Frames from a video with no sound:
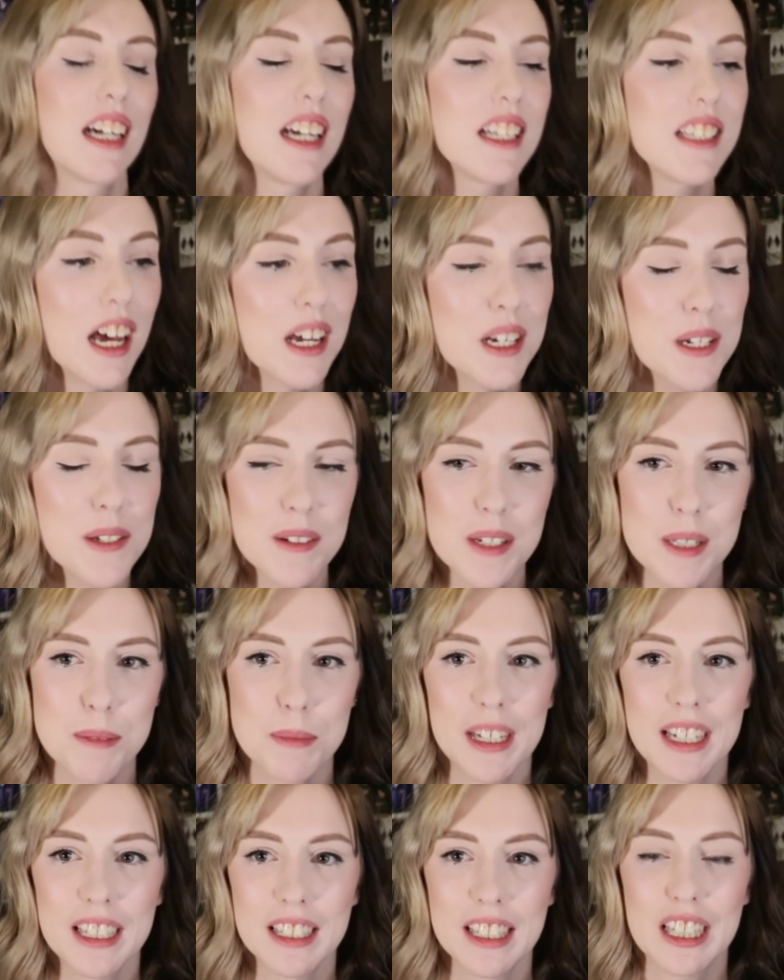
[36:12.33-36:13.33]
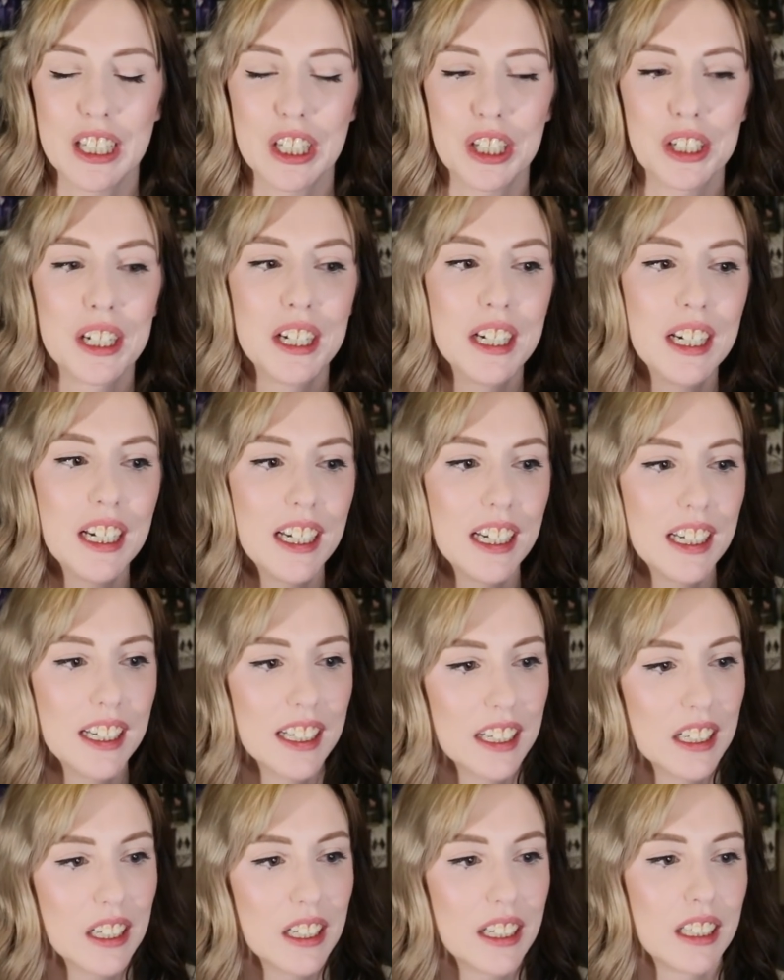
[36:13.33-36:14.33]
it's hard to explain. Like,
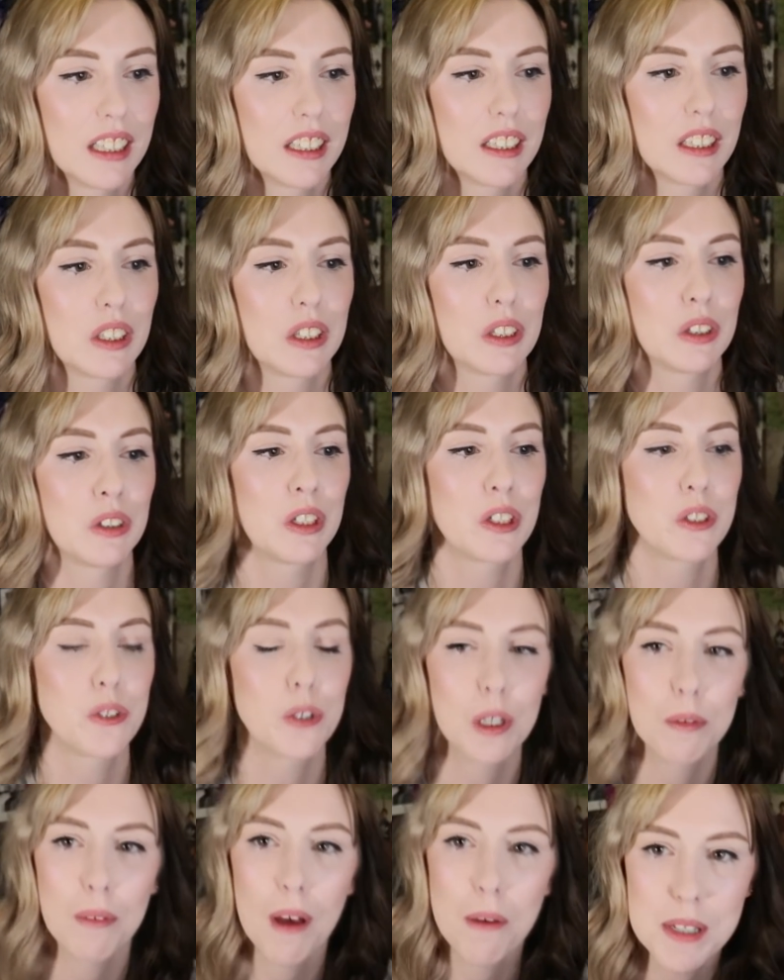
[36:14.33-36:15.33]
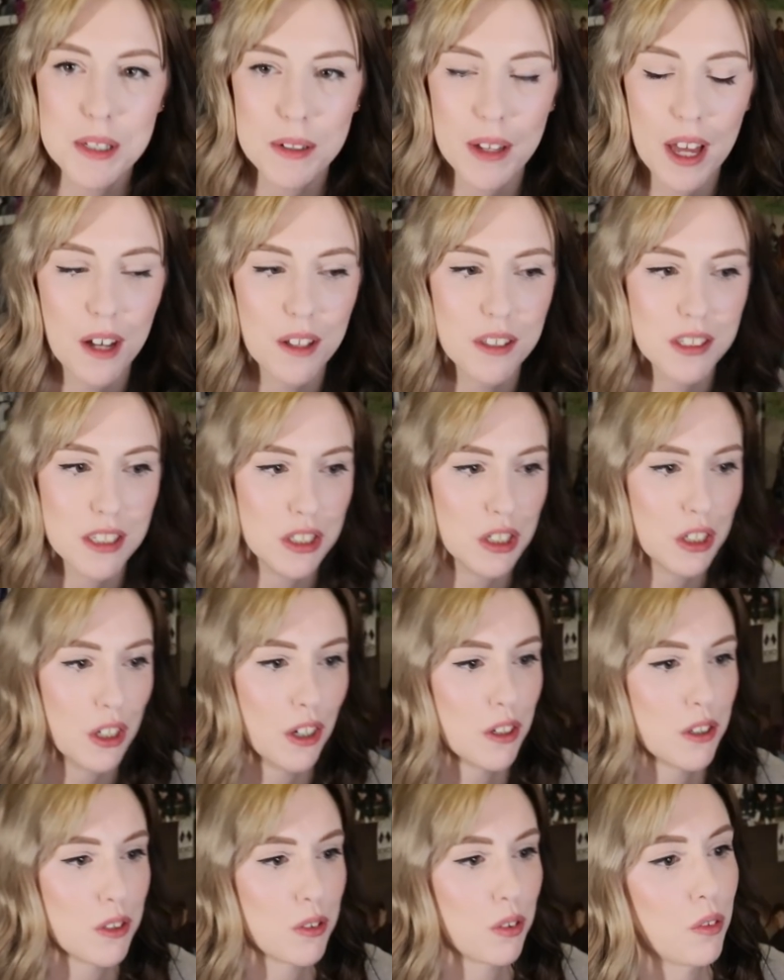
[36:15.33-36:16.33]
when you talk about mental health and you
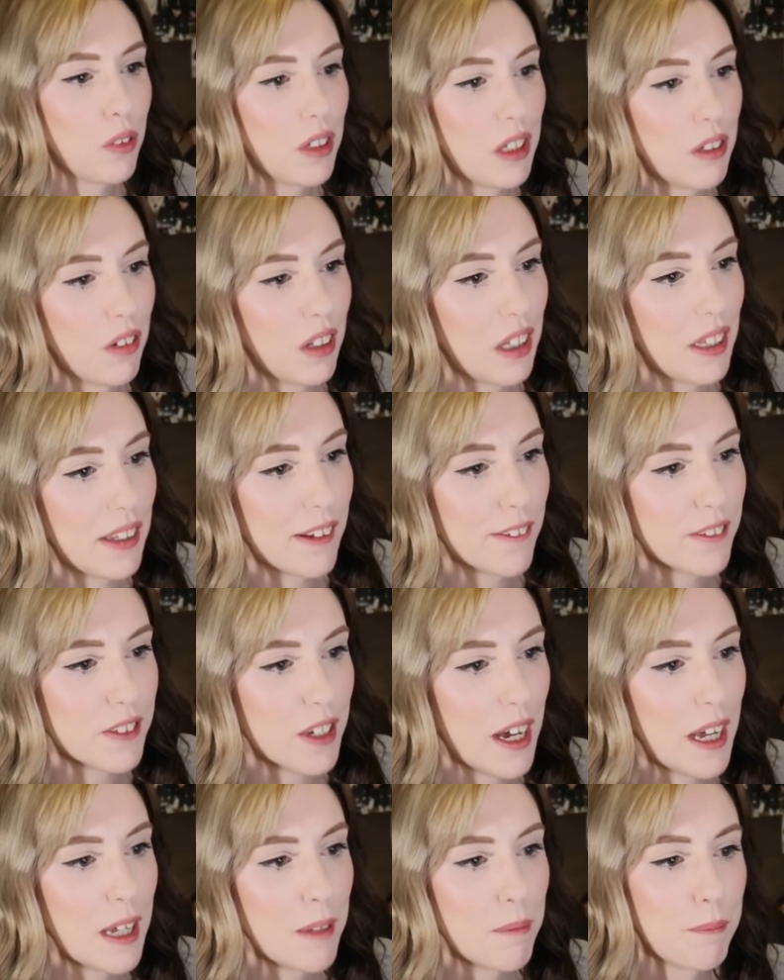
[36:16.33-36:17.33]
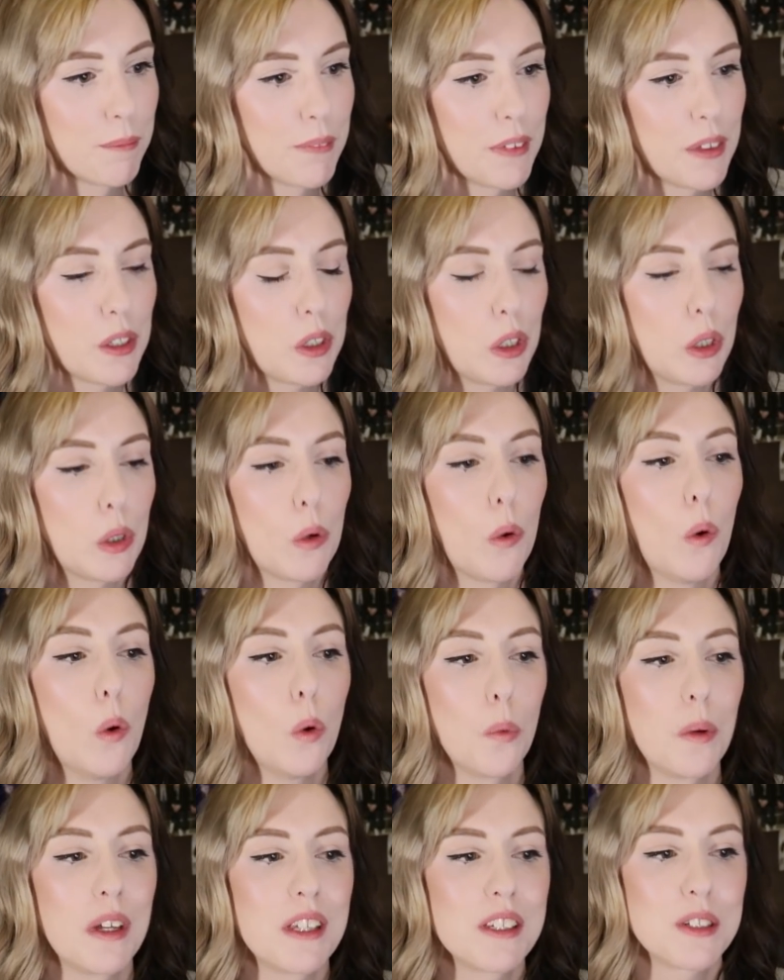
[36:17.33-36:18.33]
go through a really, really rough time, you're
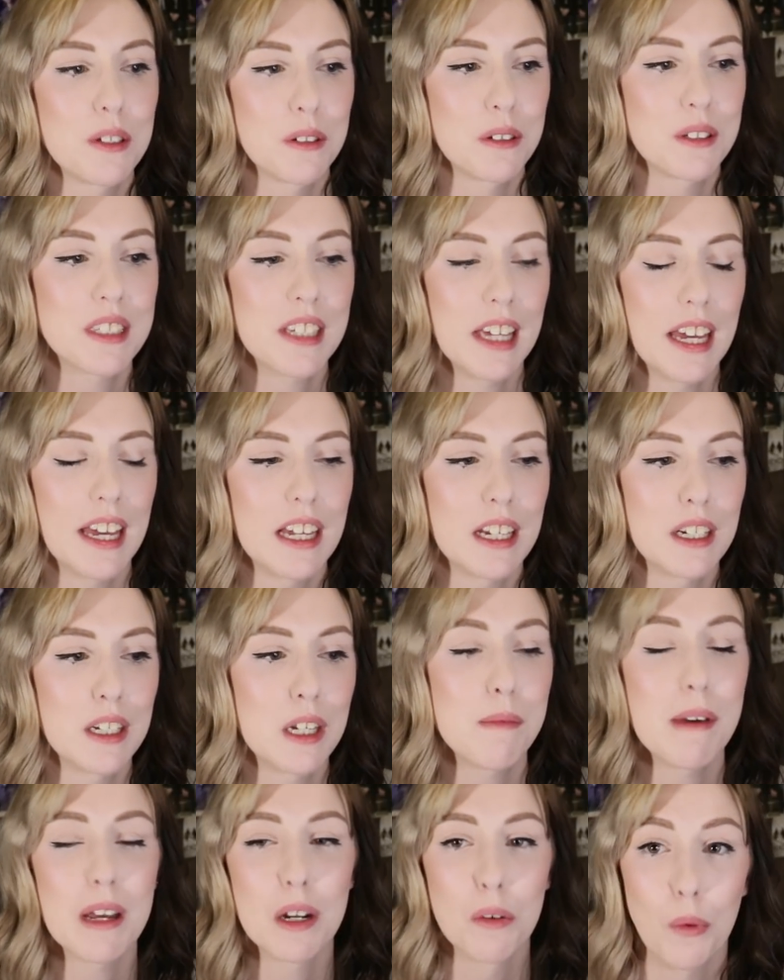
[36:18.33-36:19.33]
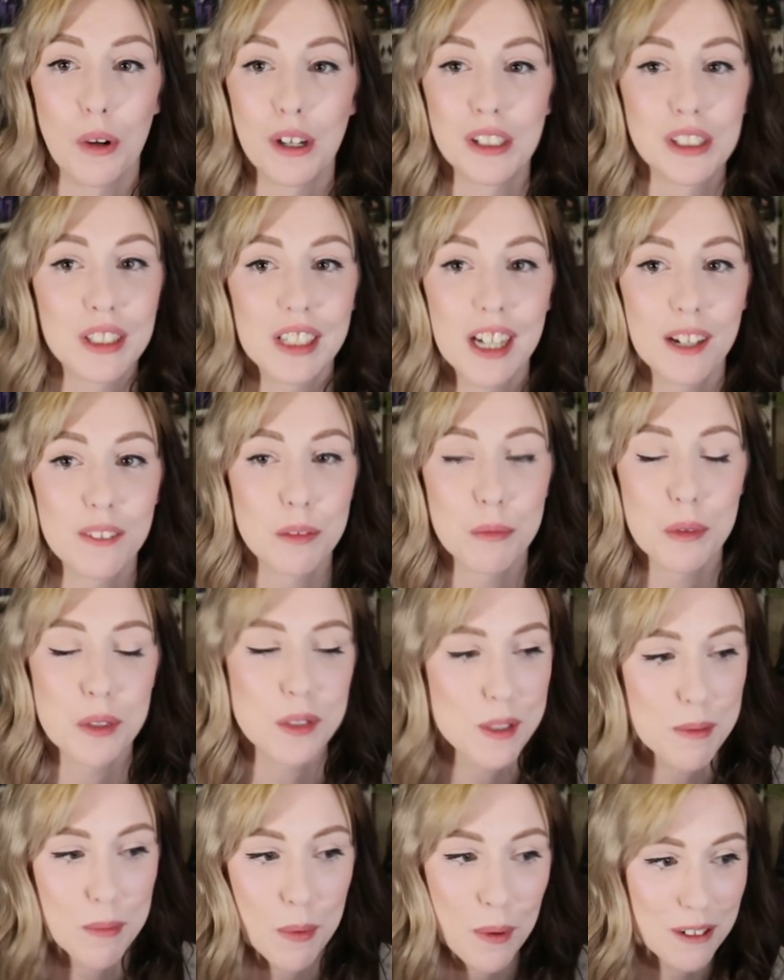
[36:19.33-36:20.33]
always so scared. No matter what, you can have the most
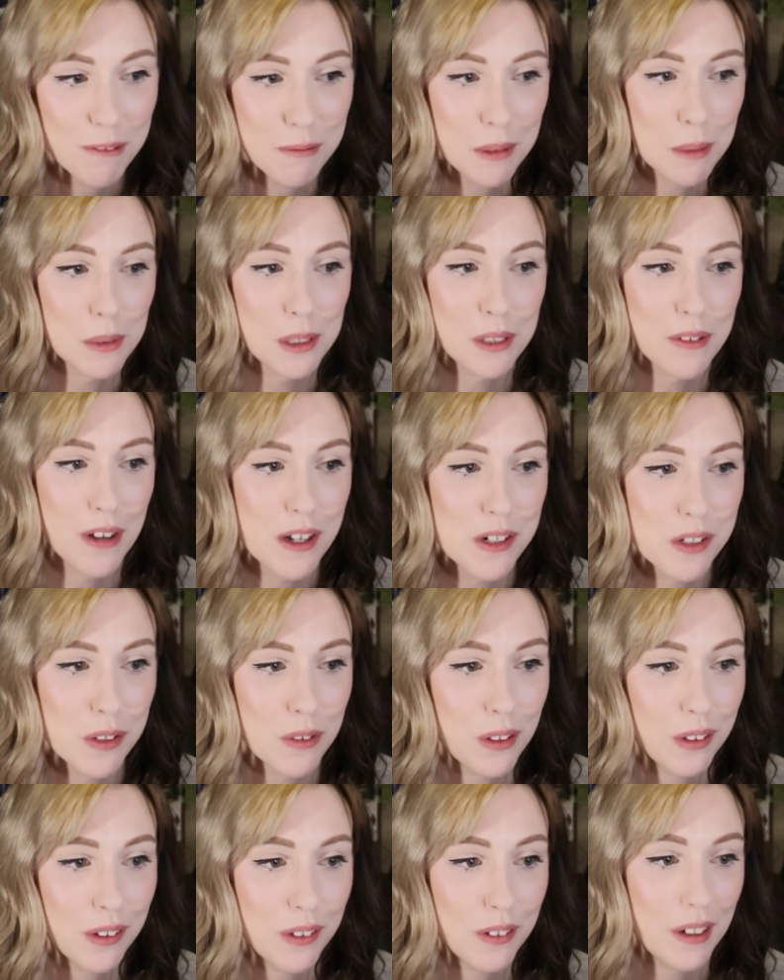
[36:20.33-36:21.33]
supportive people around you